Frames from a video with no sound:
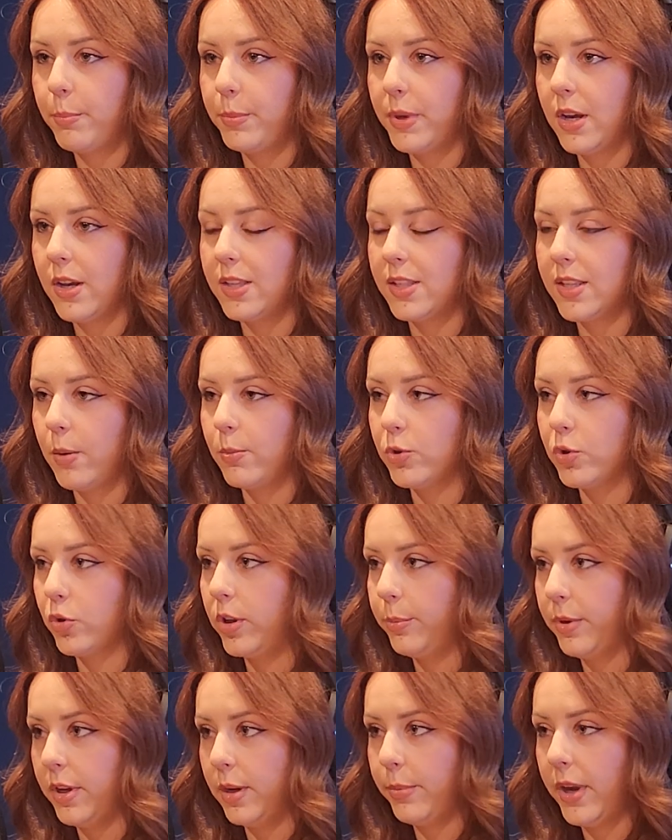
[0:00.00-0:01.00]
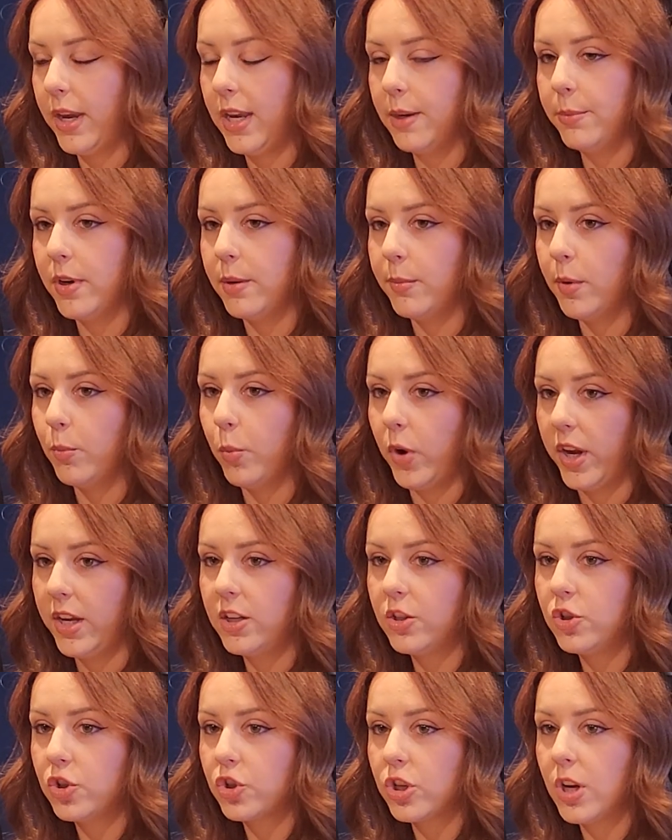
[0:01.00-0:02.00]
because I was only being paid minimum
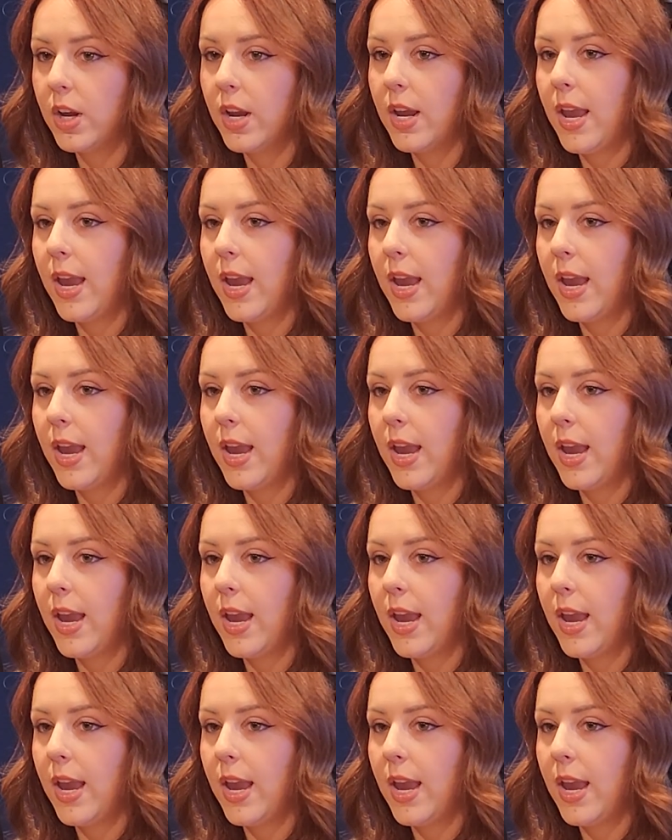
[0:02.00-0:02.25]
wage,